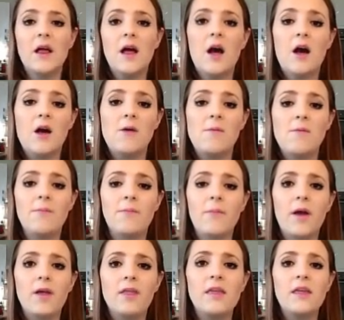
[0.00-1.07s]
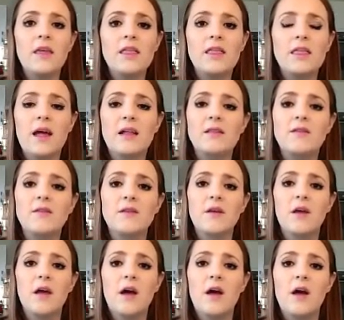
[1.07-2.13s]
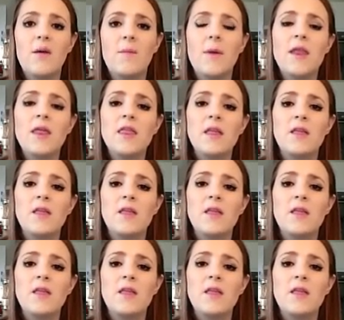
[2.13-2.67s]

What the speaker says: I think that another